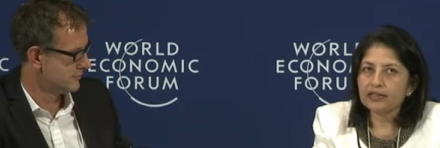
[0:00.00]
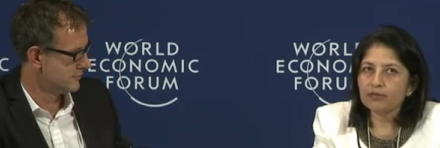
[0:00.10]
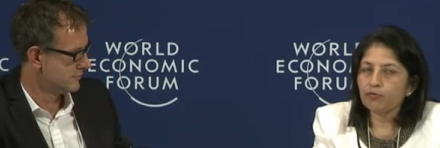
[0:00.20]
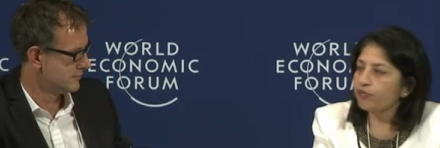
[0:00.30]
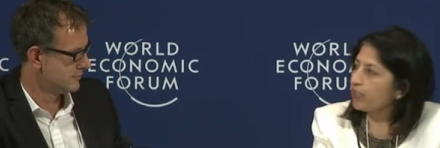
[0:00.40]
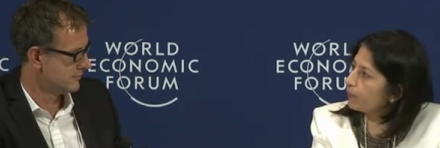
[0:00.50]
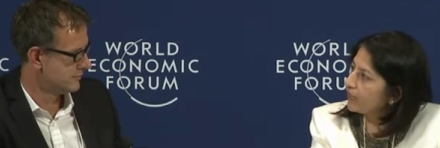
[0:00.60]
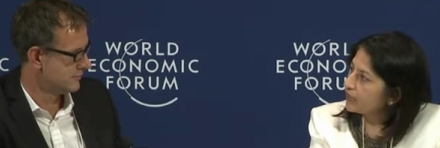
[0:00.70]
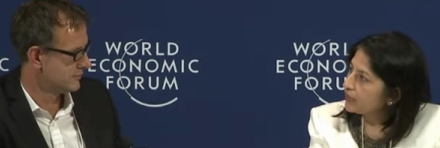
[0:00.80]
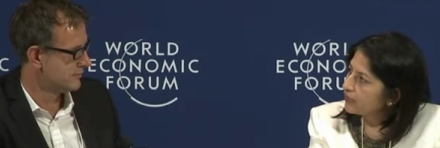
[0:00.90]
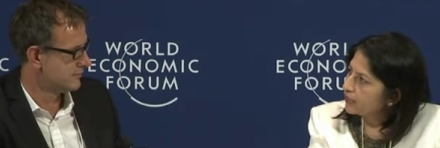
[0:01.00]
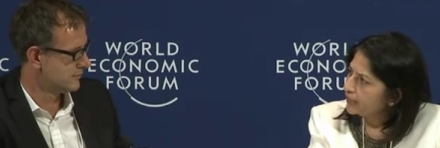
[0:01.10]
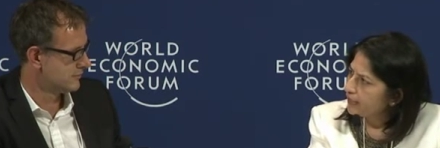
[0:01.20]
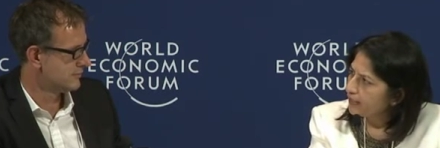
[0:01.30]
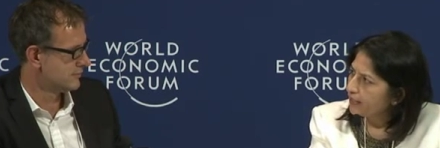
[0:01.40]
Speaker 1: at some of the advances in
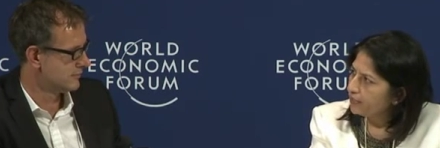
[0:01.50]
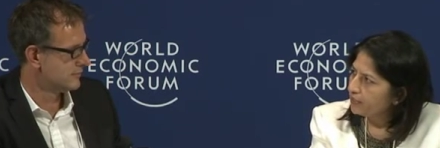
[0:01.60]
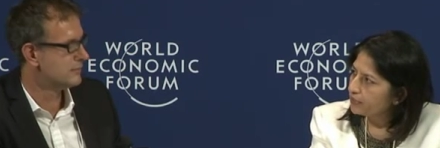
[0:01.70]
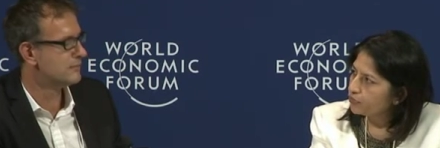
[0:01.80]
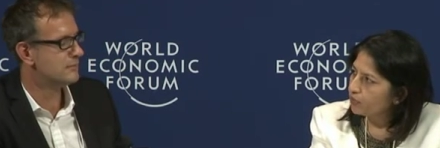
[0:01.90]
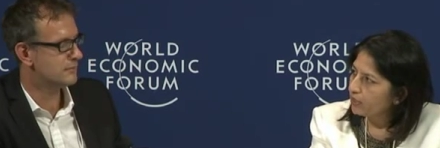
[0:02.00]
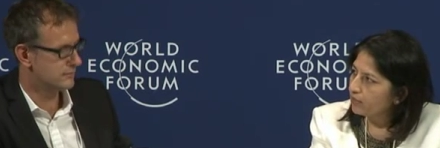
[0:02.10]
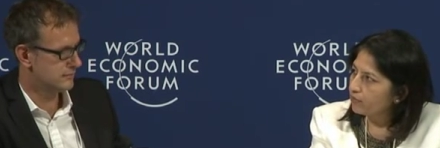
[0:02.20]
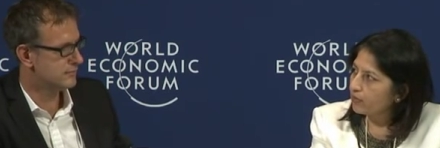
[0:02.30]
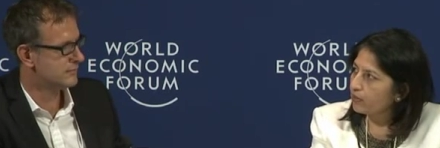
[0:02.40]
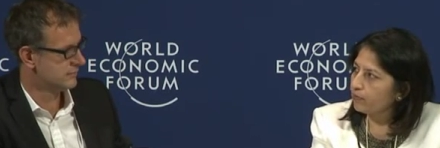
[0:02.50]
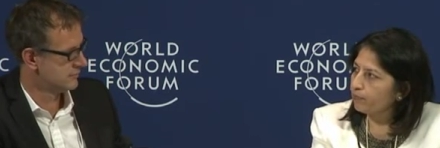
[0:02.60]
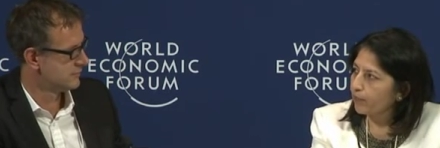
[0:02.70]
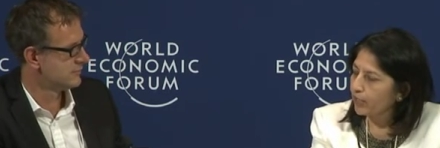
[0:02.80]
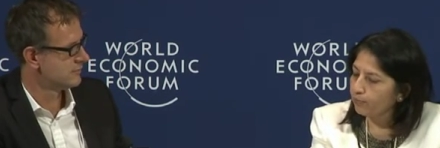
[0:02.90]
the healthcare industry. Uh,
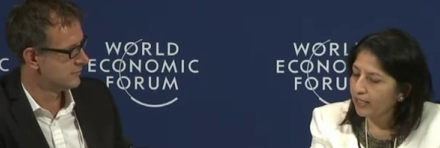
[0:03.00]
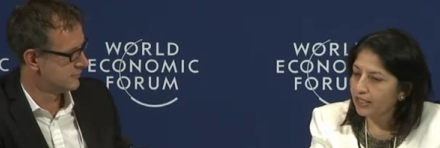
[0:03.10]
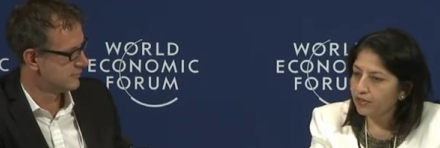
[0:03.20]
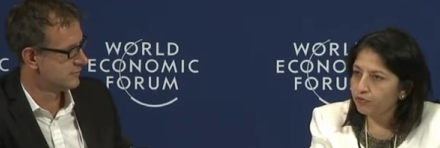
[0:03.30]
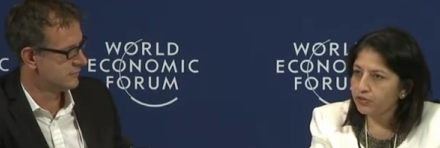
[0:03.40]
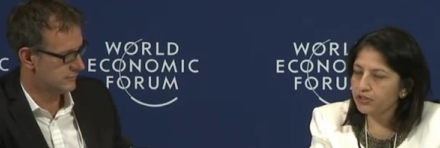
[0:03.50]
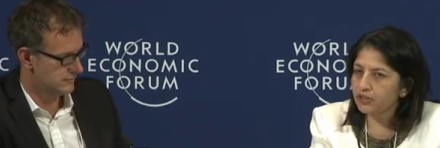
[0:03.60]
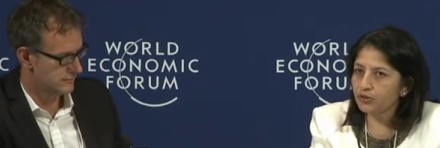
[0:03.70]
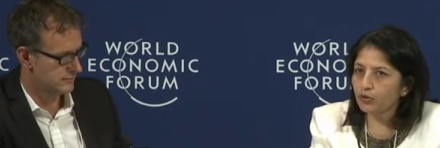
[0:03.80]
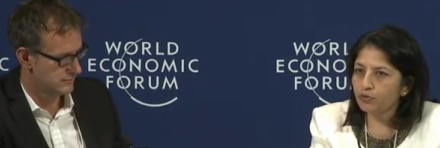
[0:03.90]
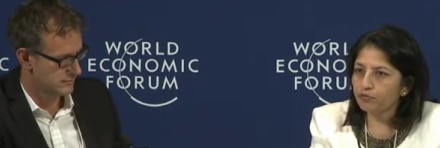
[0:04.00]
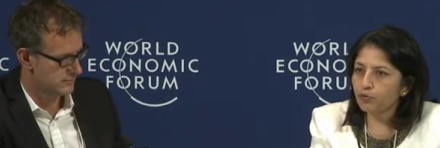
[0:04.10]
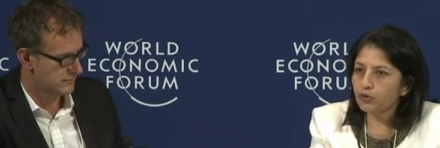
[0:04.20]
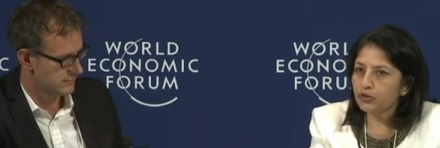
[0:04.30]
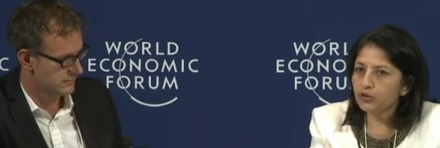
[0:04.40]
in many countries, there's a lot of
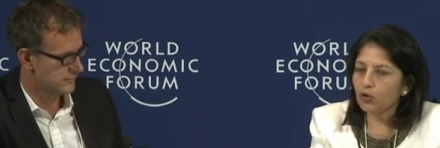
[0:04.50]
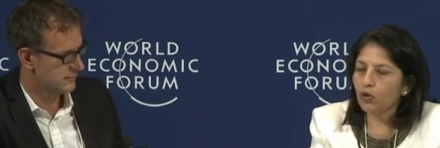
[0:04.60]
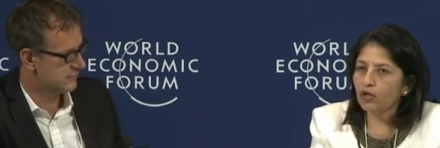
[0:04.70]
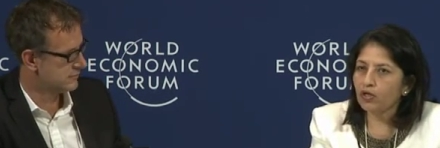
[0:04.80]
focus on